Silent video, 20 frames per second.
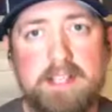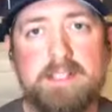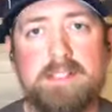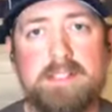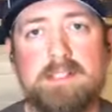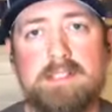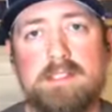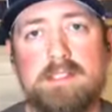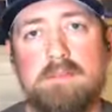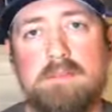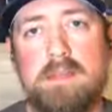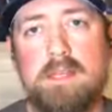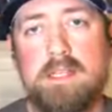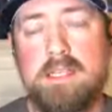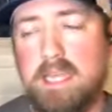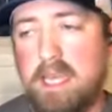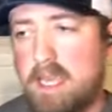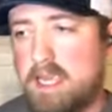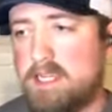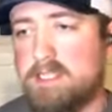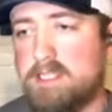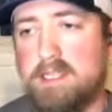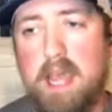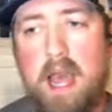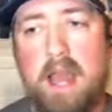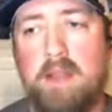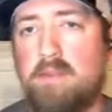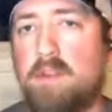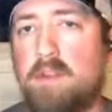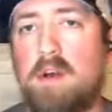system in case,
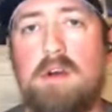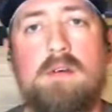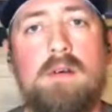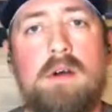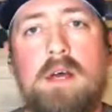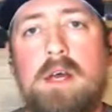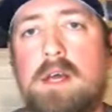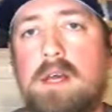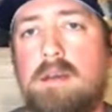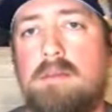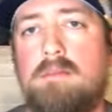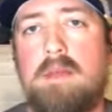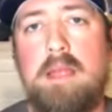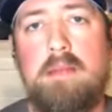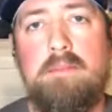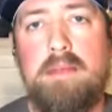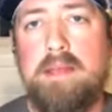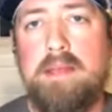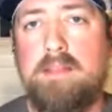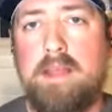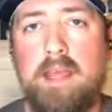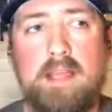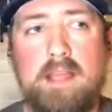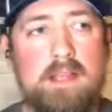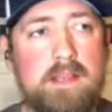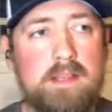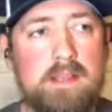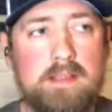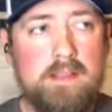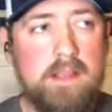I don't know, maybe
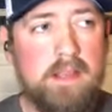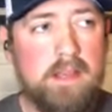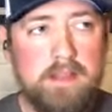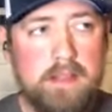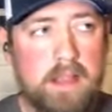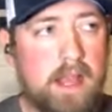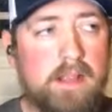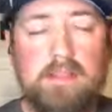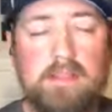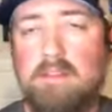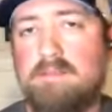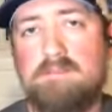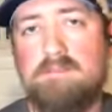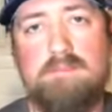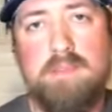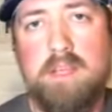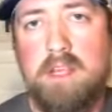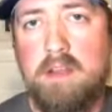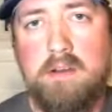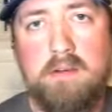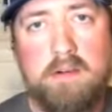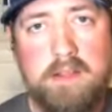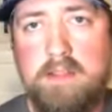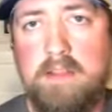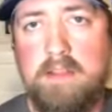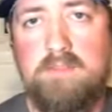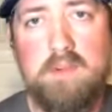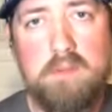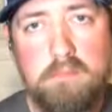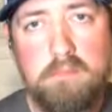they like a
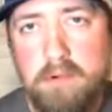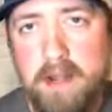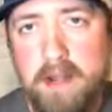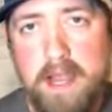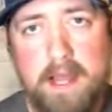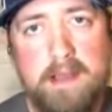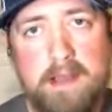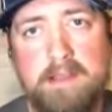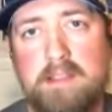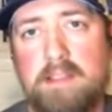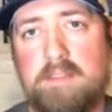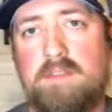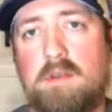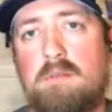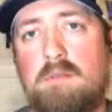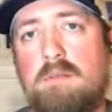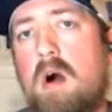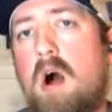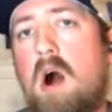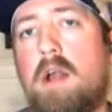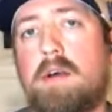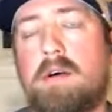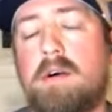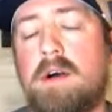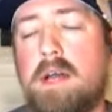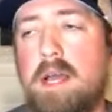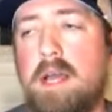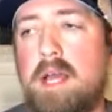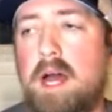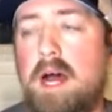different brand, a different model.
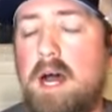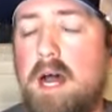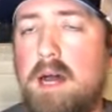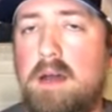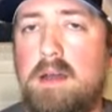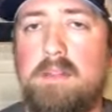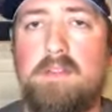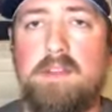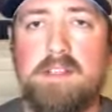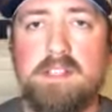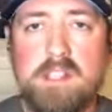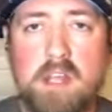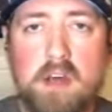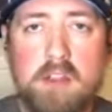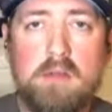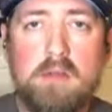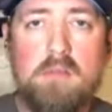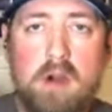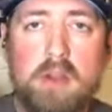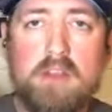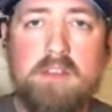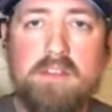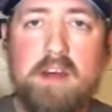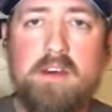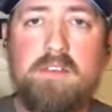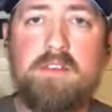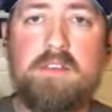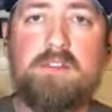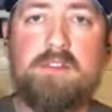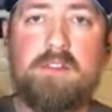There's other models
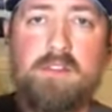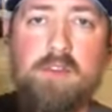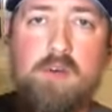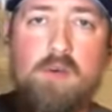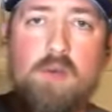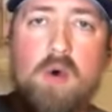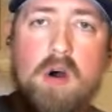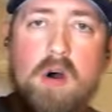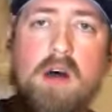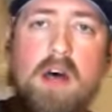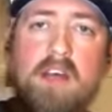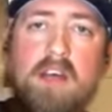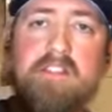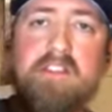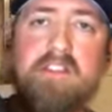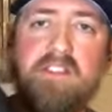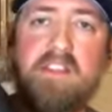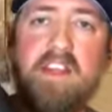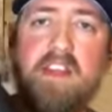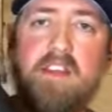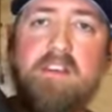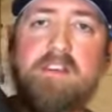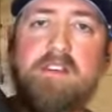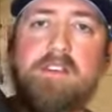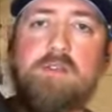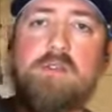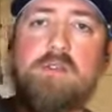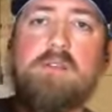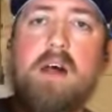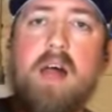out there. So DeWalt has a standard
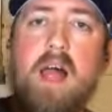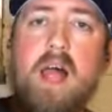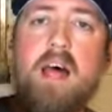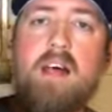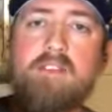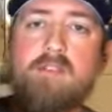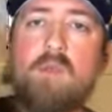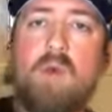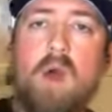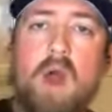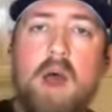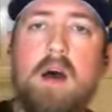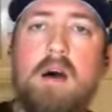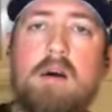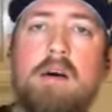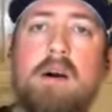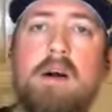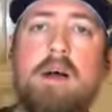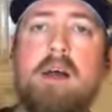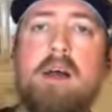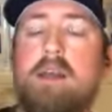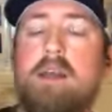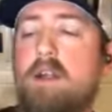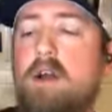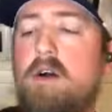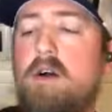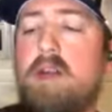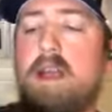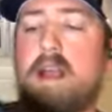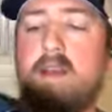tool as
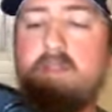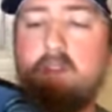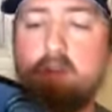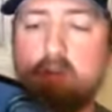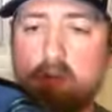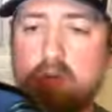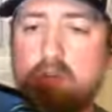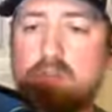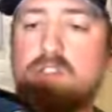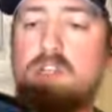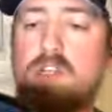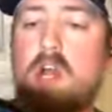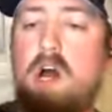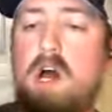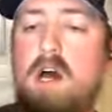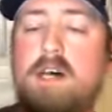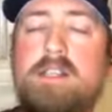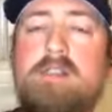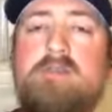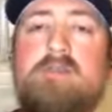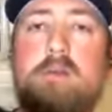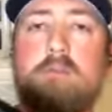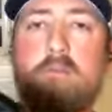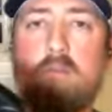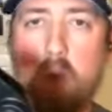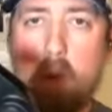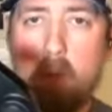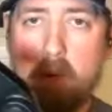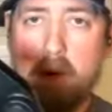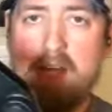well. They got their own jaws for
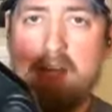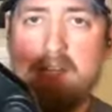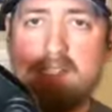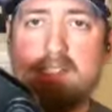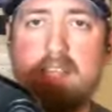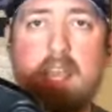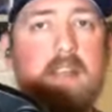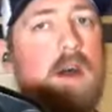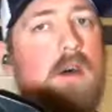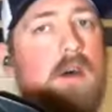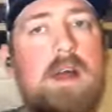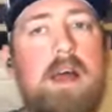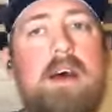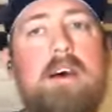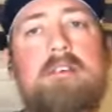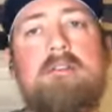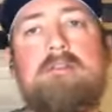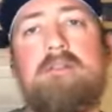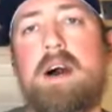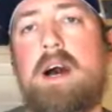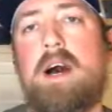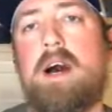ProPress. They don't have